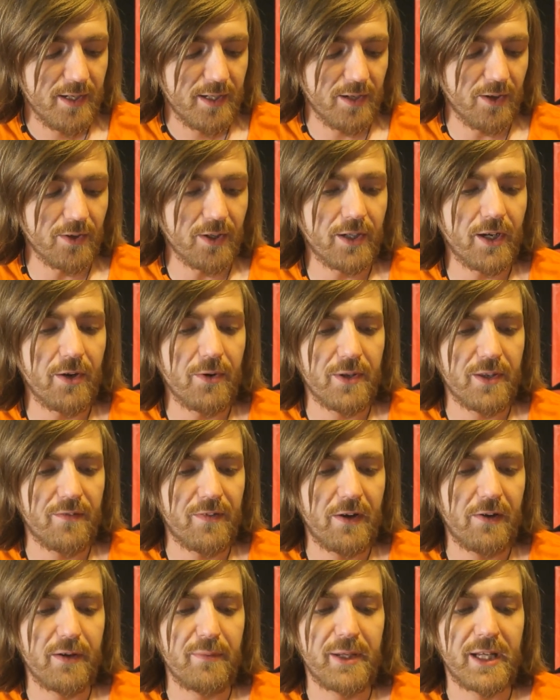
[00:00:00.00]
Long ago, at the
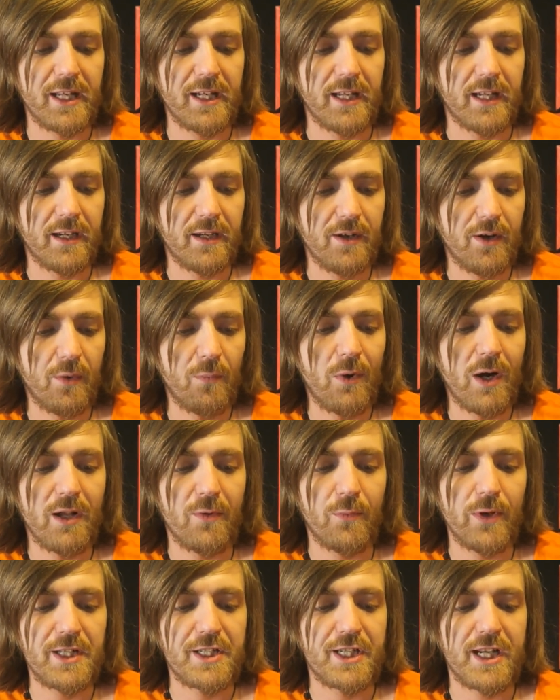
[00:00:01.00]
very beginning, a
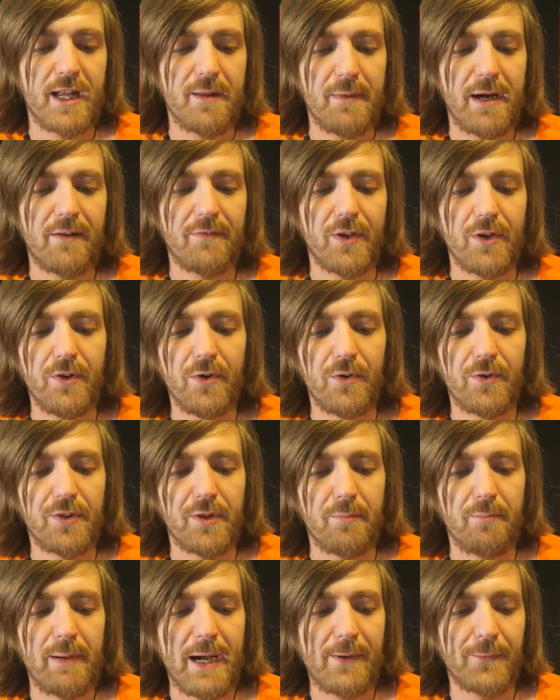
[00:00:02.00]
white witch came out of the
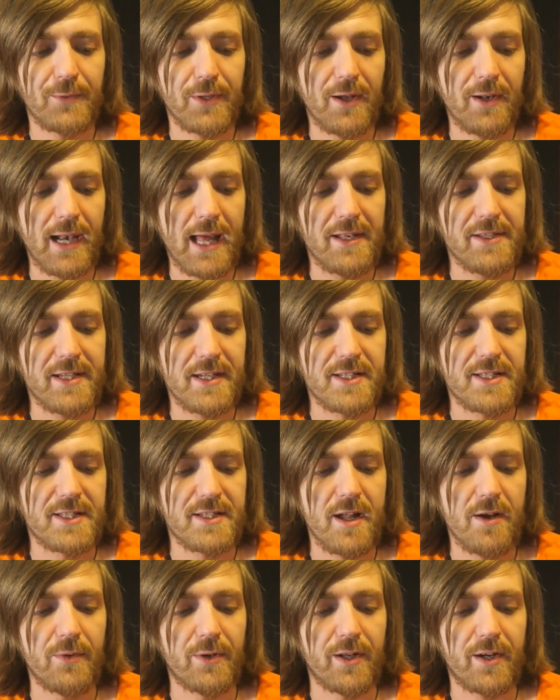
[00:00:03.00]
north and bound our land in
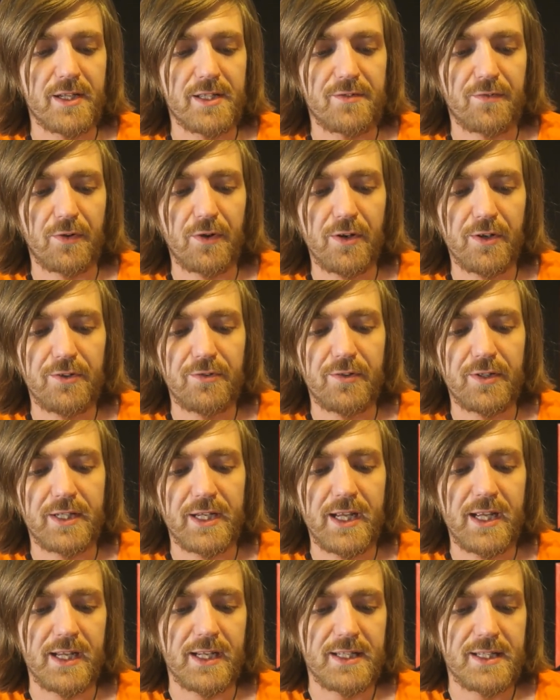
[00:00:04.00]
snow and ice for a hundred
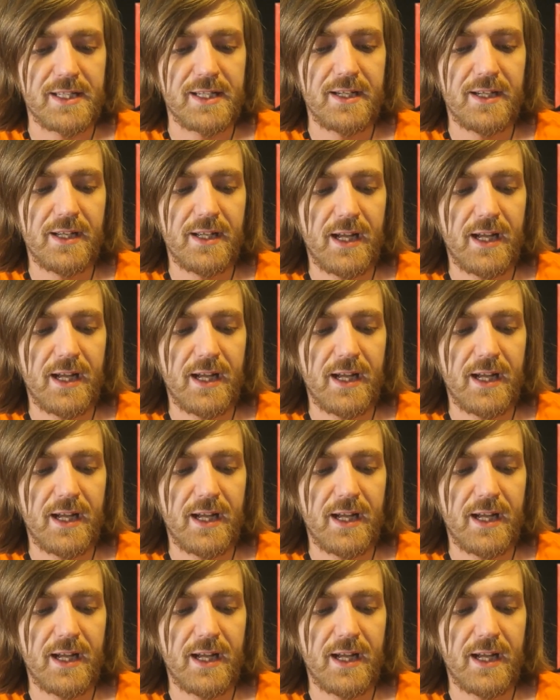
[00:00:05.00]
years.